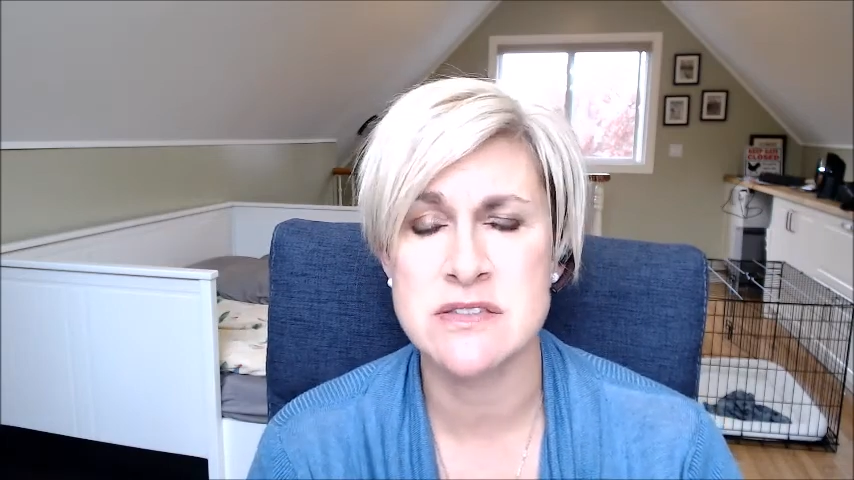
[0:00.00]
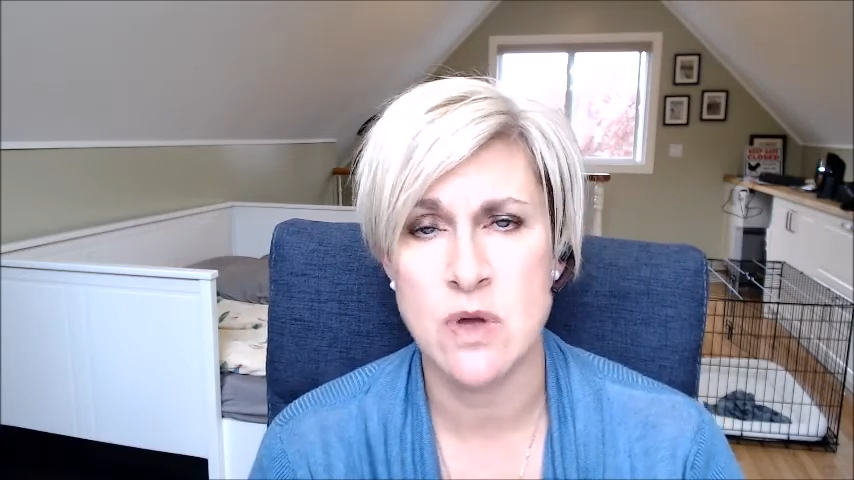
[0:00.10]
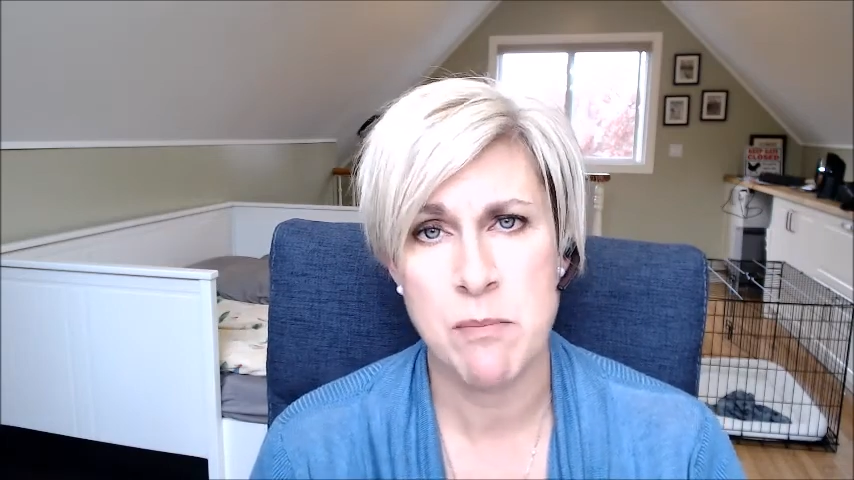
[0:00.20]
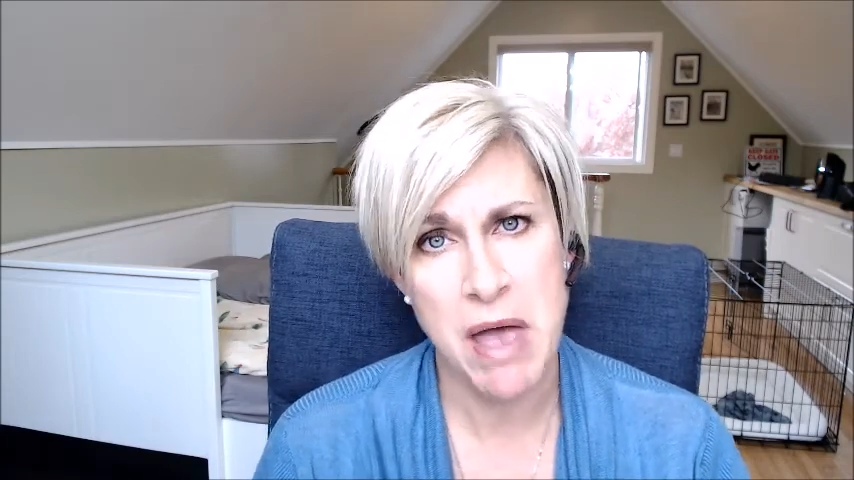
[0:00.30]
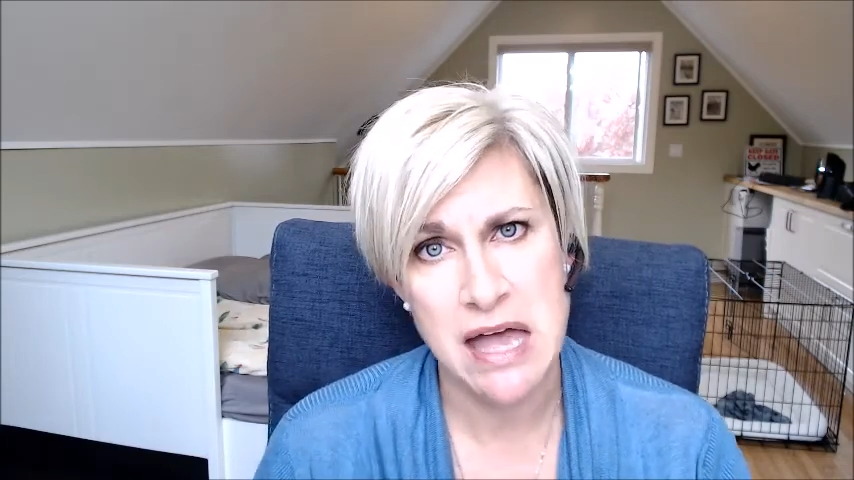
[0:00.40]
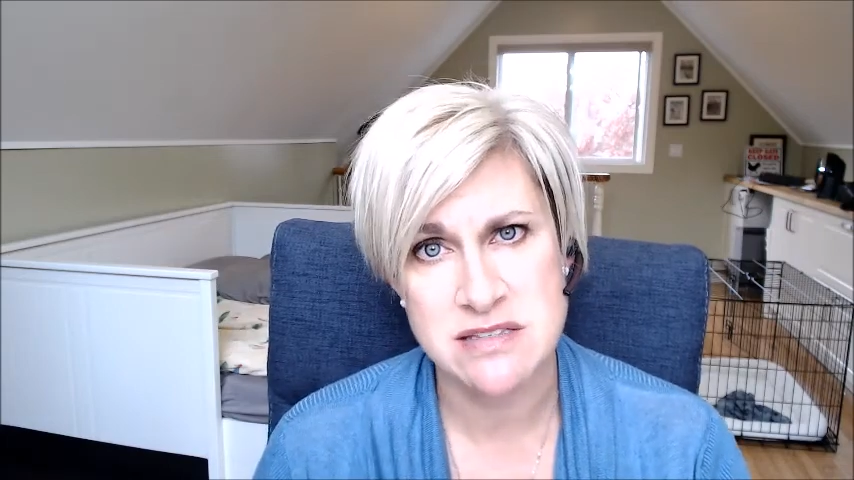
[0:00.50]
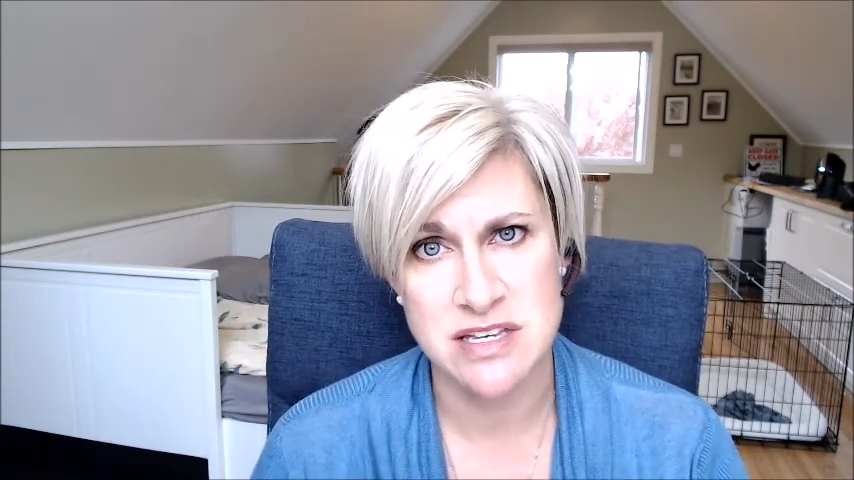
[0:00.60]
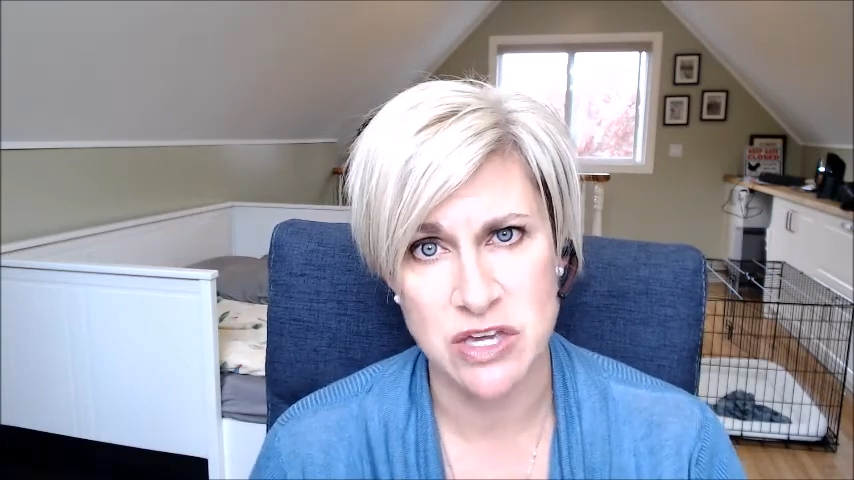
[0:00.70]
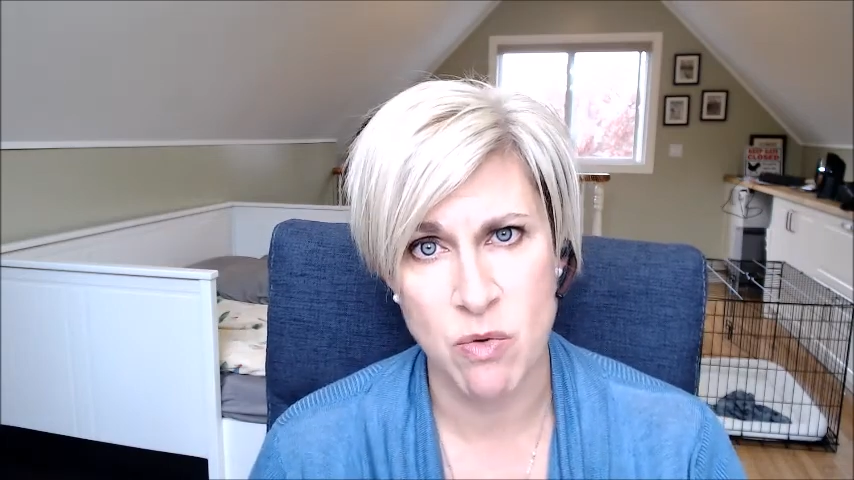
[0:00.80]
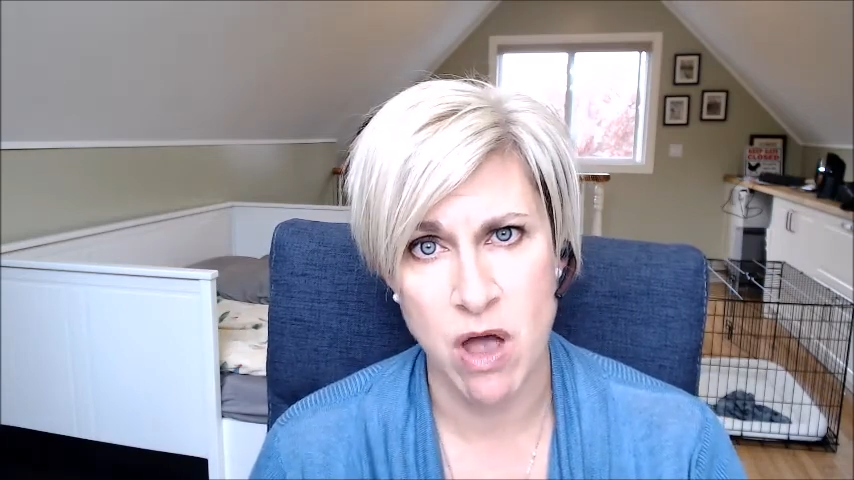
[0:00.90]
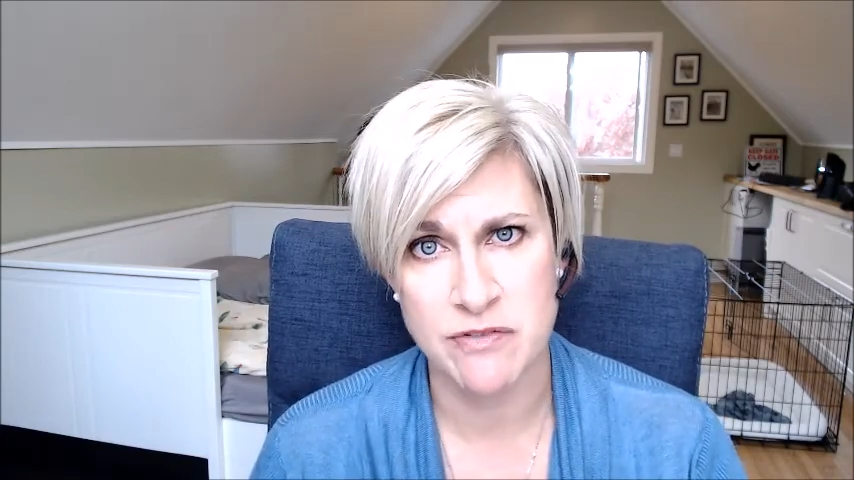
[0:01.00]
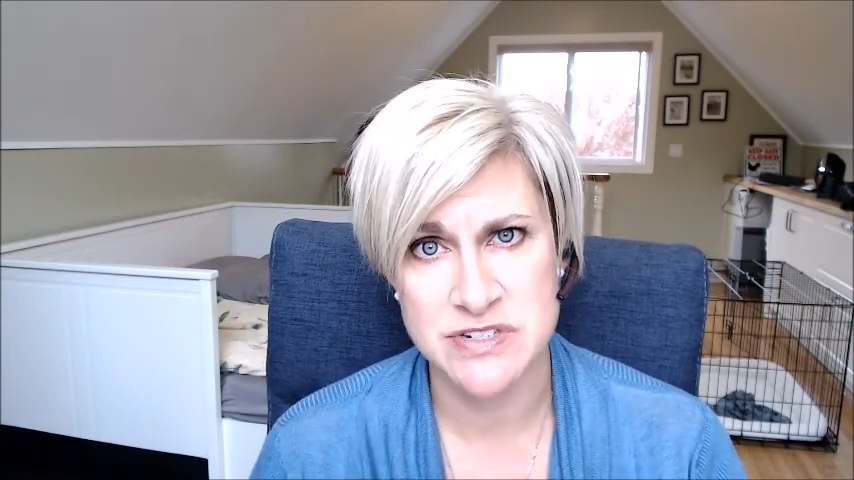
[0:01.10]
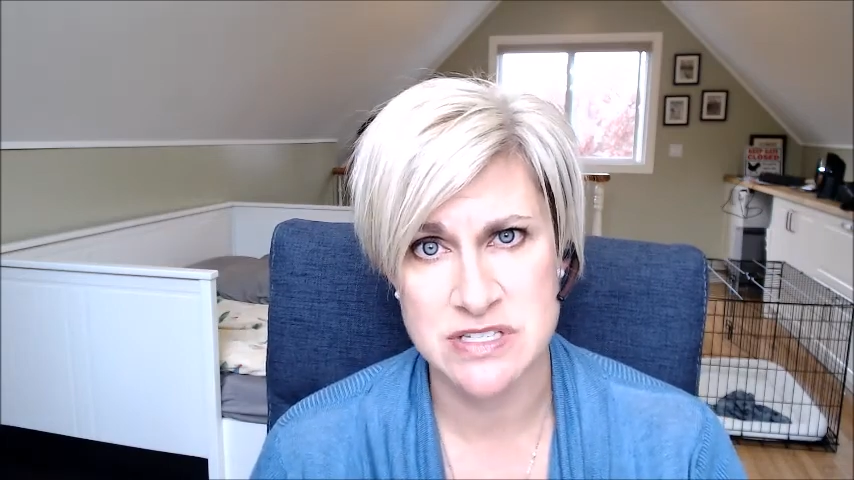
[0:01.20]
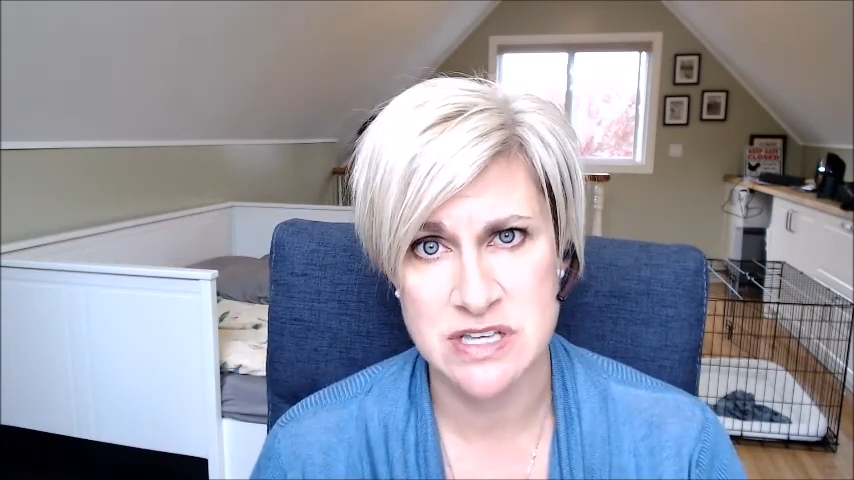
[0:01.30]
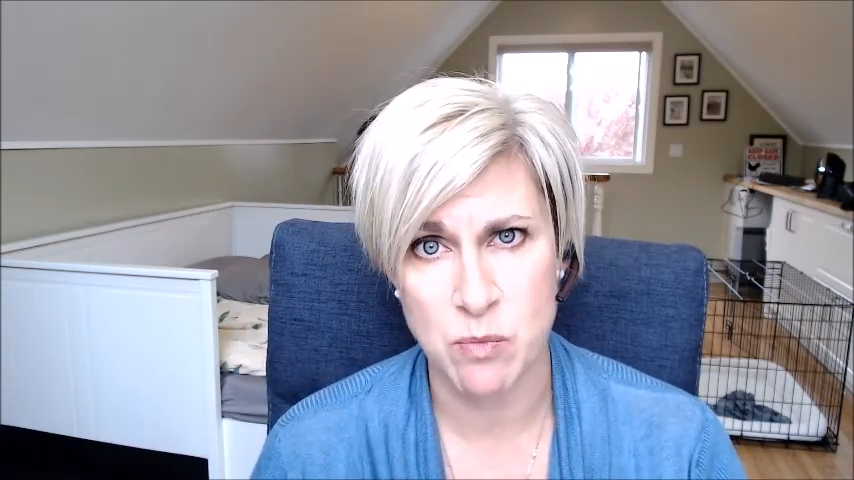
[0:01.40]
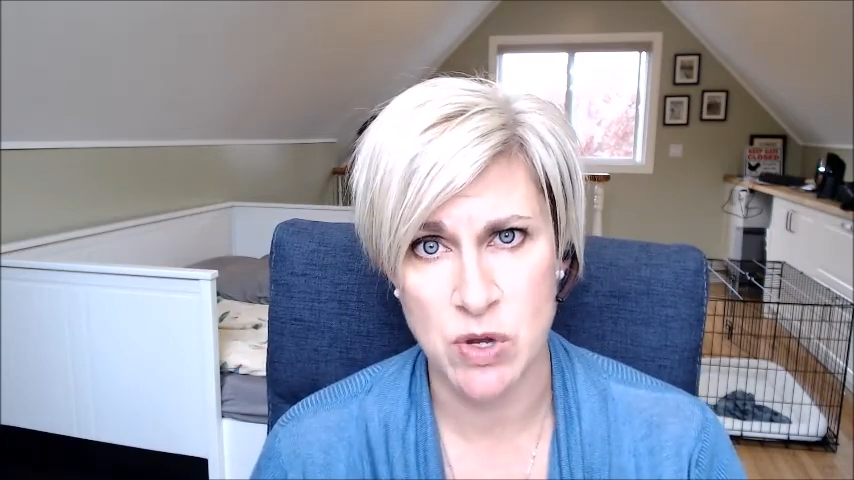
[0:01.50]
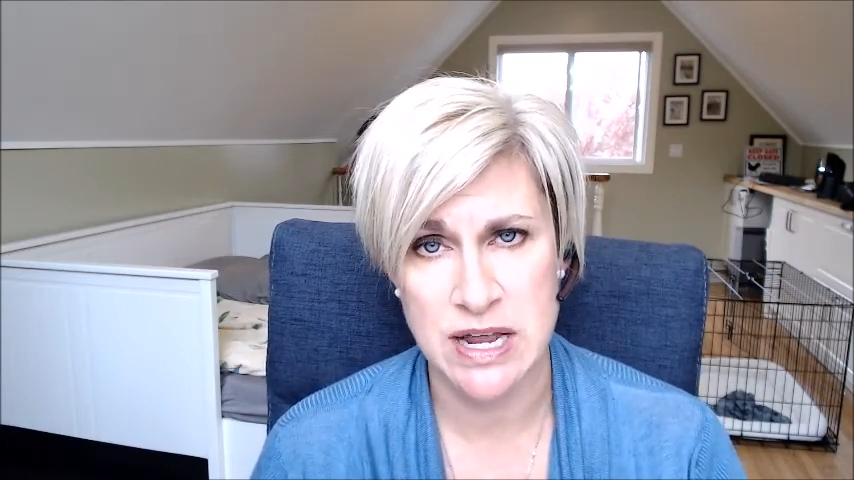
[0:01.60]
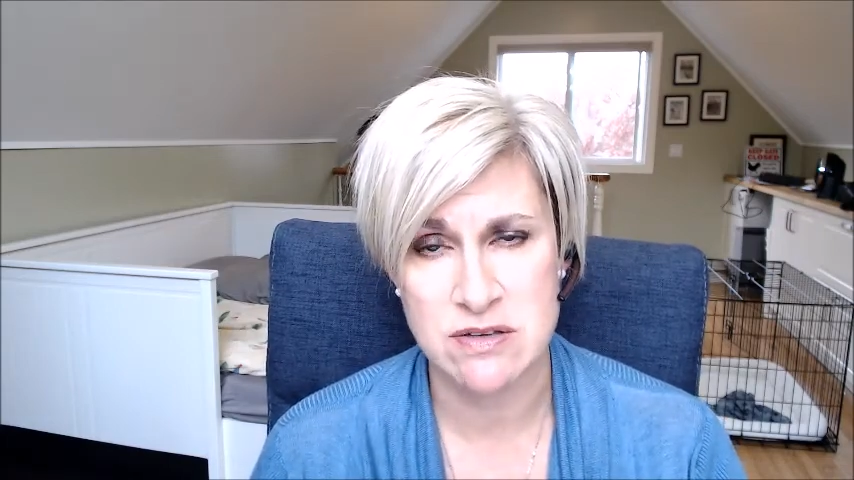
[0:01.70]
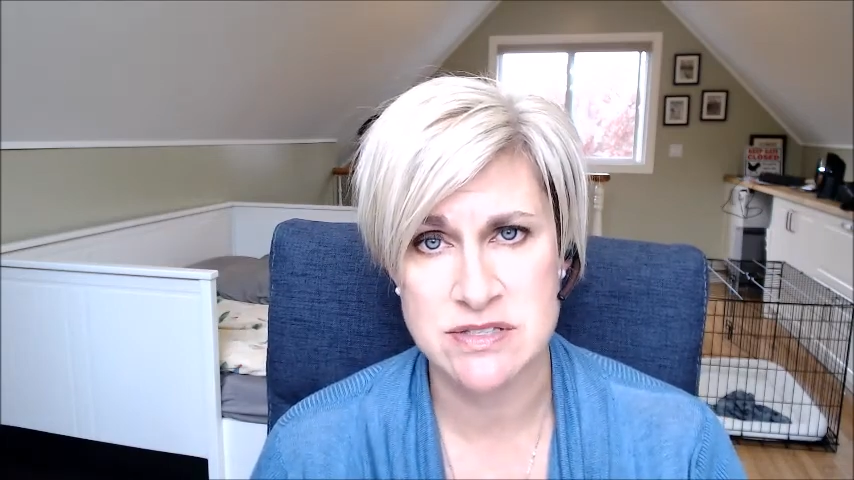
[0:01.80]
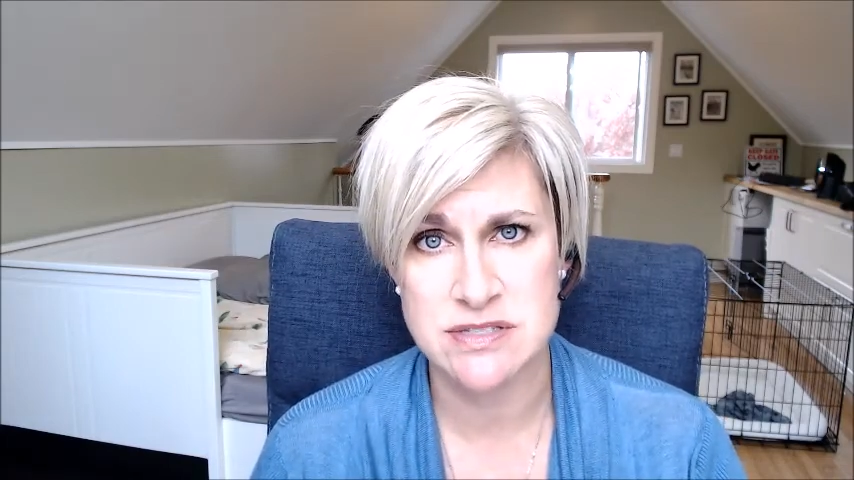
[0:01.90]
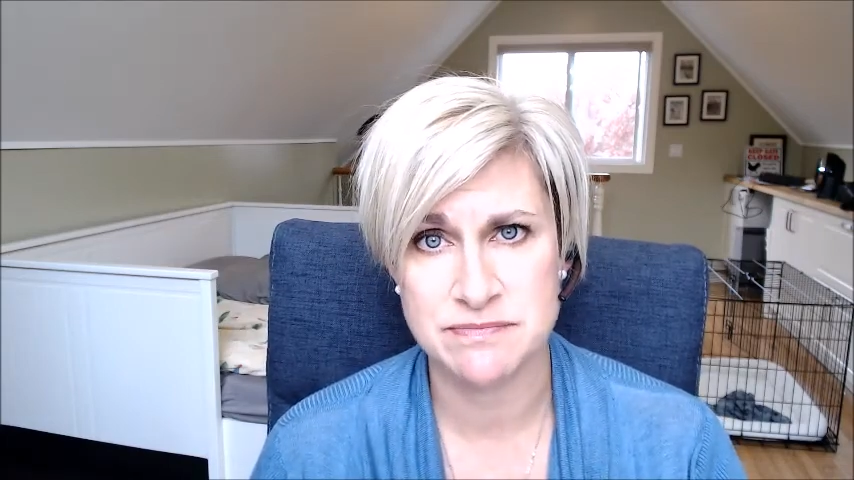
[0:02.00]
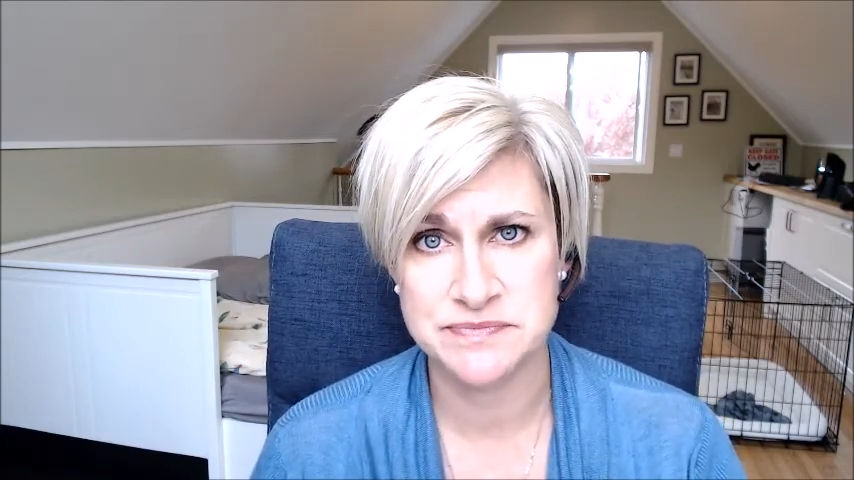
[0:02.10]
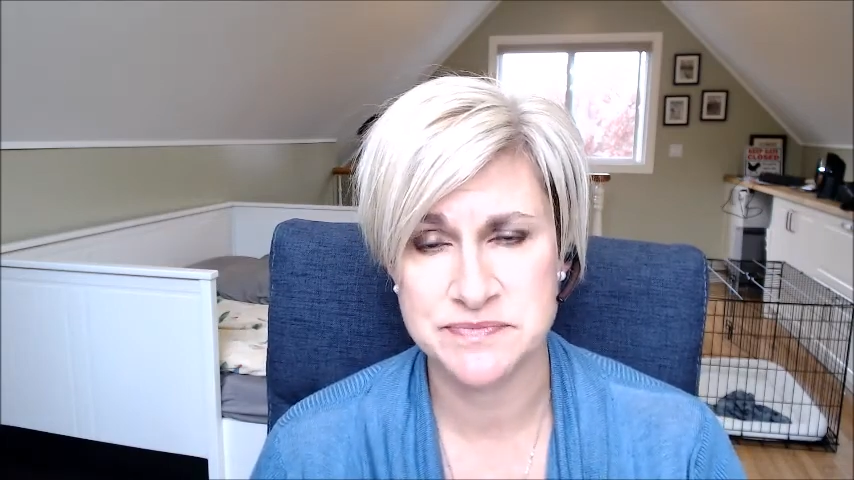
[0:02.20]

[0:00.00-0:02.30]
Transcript: so I'm passing you off to someone else."